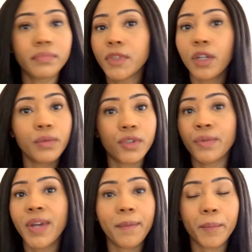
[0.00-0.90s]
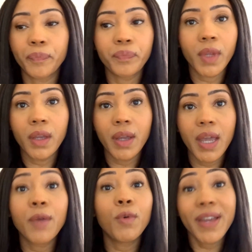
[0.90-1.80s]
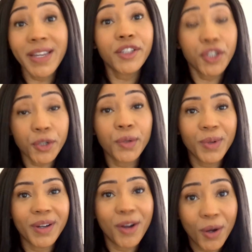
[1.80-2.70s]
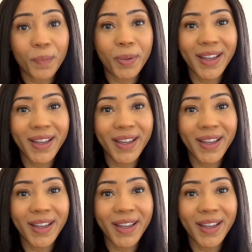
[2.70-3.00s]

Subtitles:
don't do it. It will eat you up.